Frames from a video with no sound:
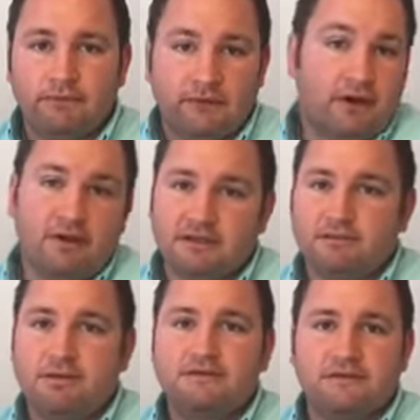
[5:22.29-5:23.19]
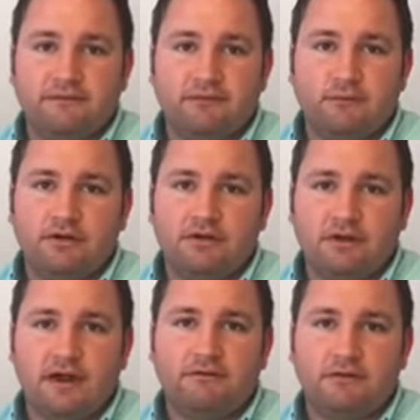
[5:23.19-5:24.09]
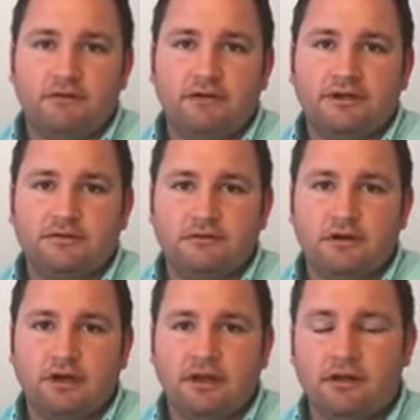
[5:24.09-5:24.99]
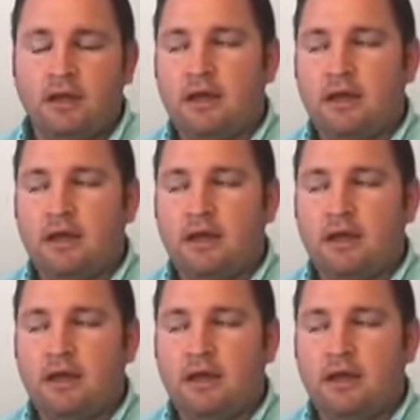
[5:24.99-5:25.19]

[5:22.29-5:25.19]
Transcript: very expensive when you're having to do lots of training.